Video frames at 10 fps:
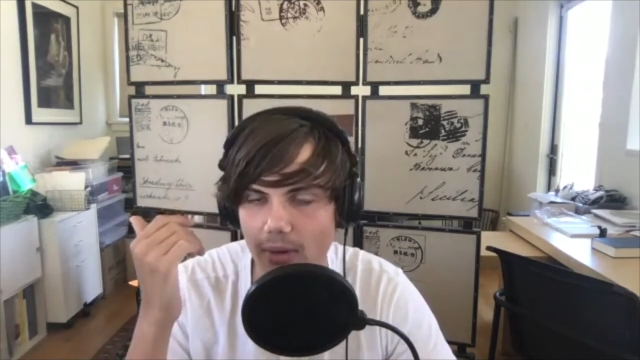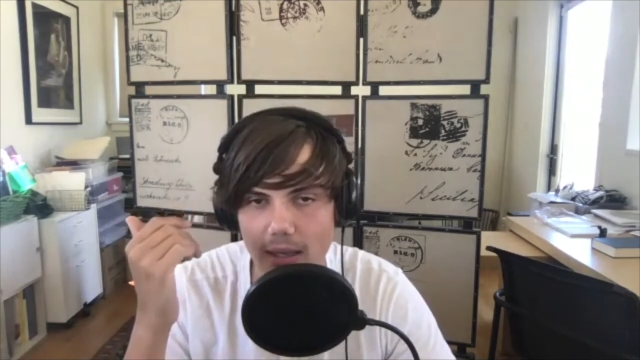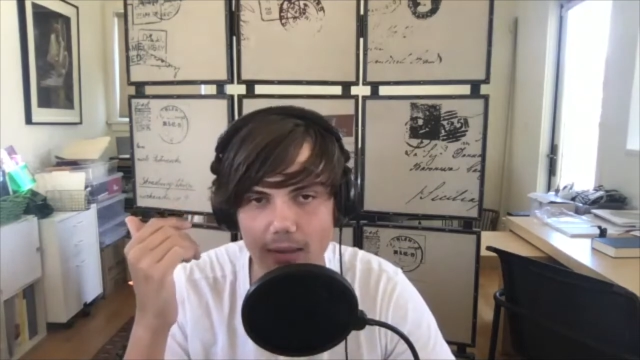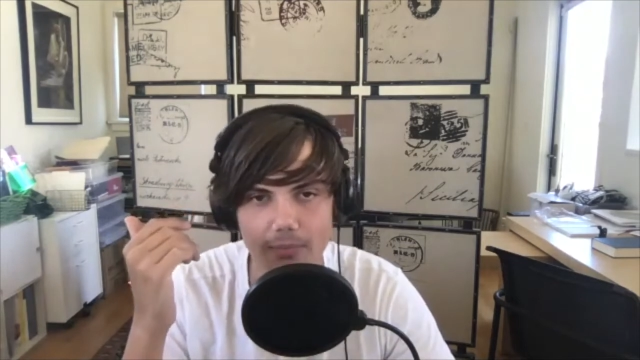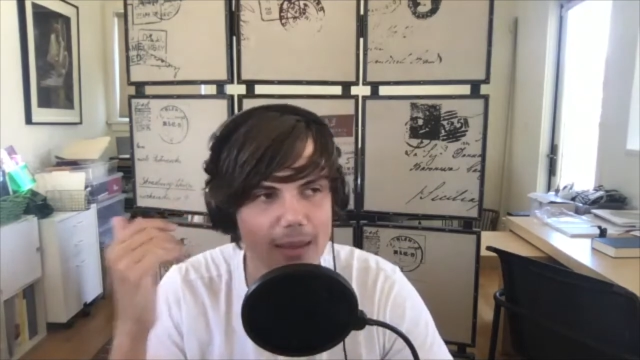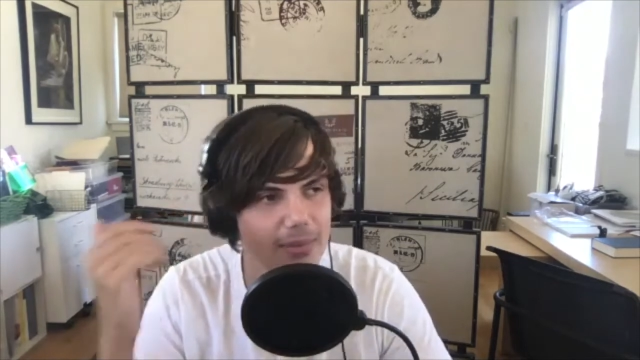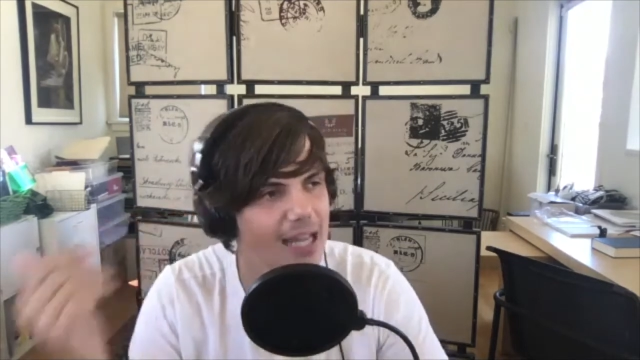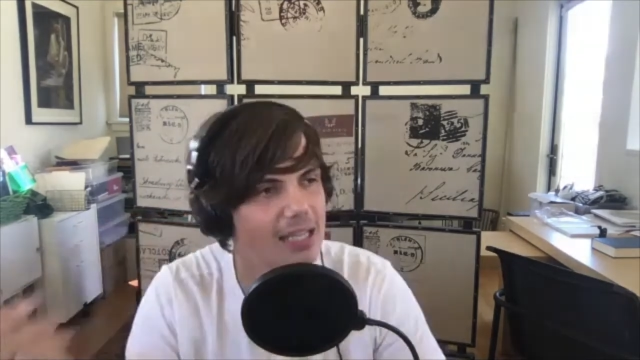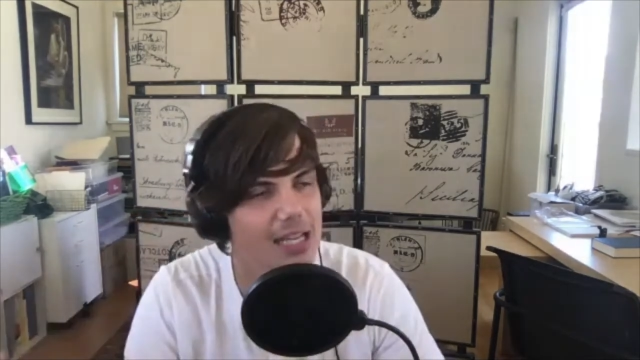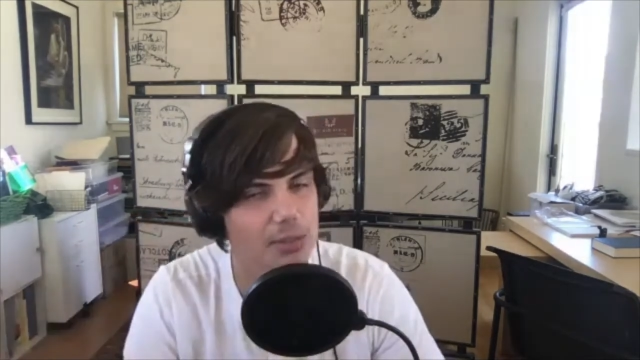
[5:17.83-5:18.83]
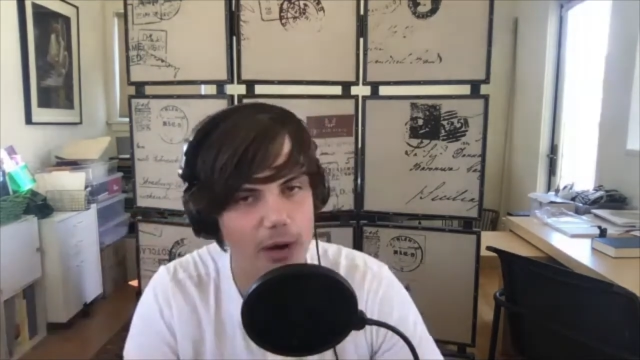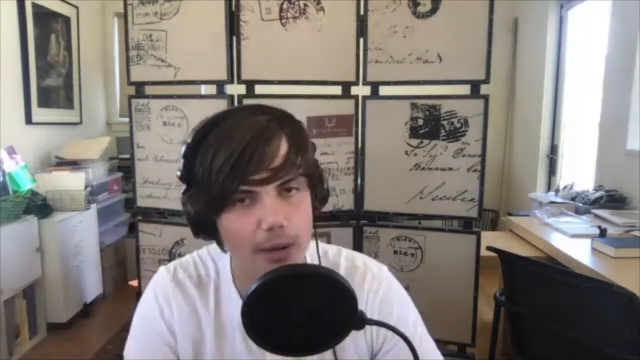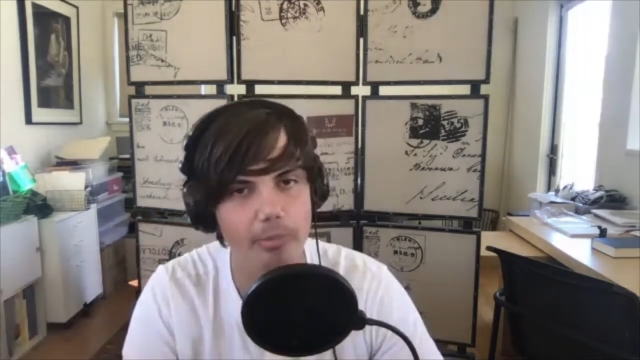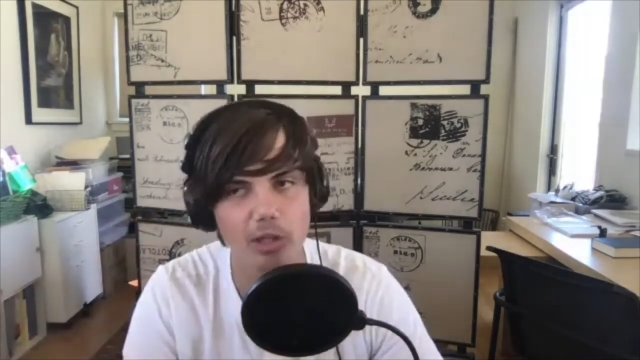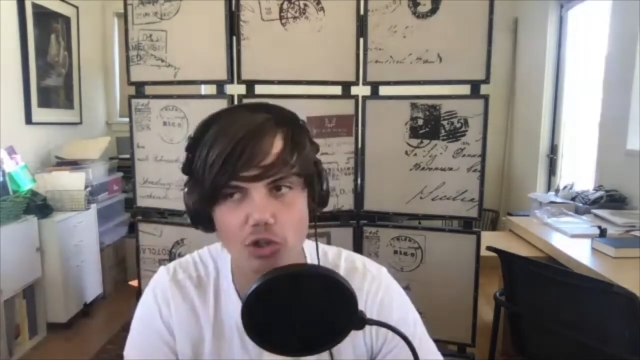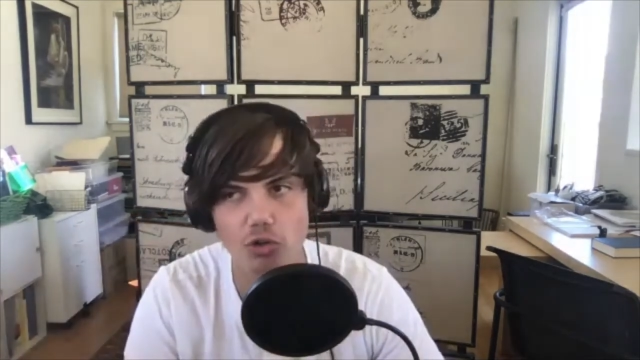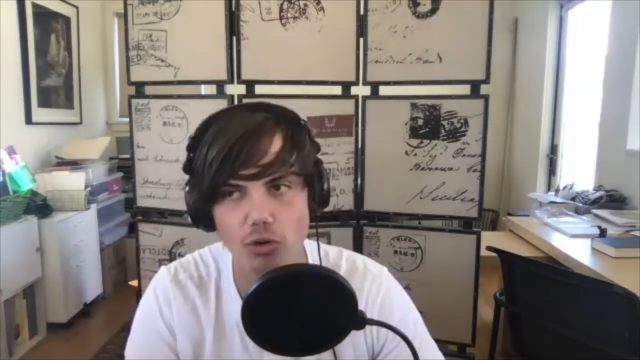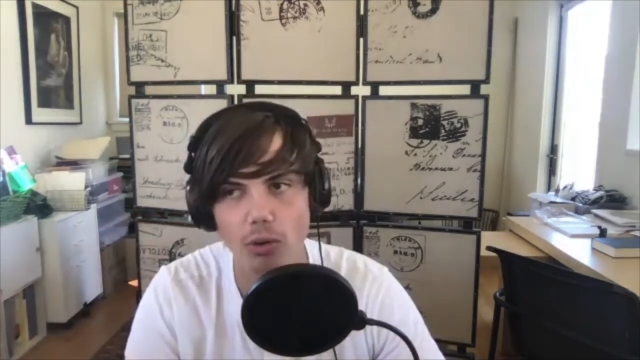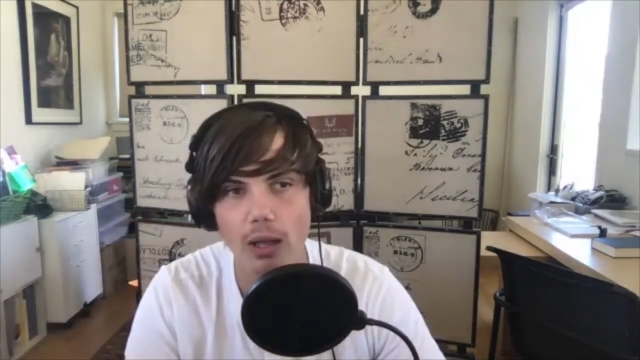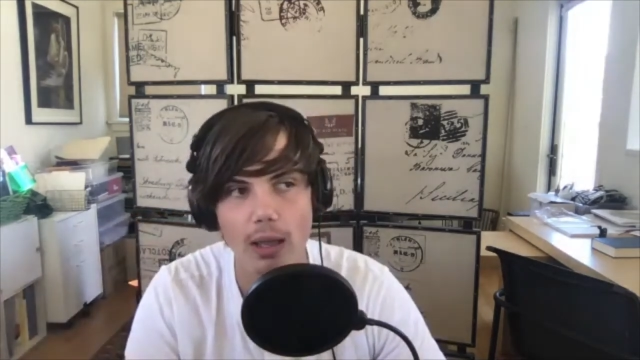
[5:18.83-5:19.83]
right? Maybe that's probably true.